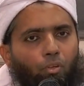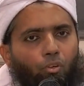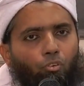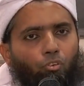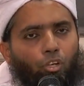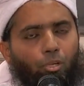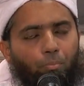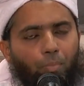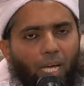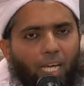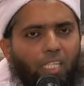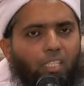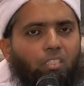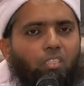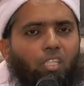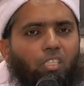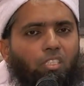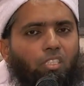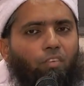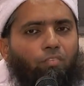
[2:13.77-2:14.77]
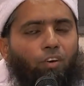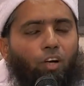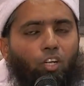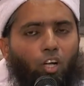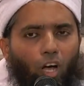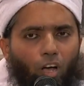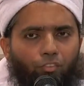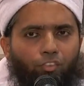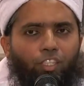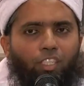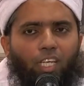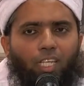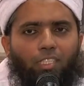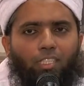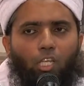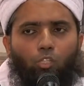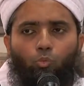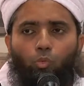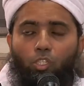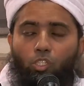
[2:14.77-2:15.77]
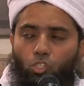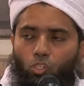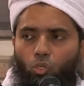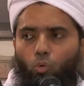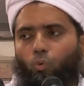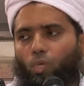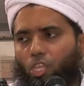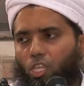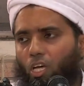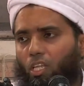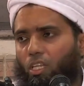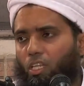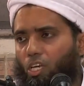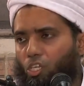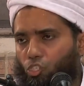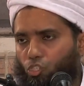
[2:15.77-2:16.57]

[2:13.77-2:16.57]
reminds us of a covenant that we took with Allah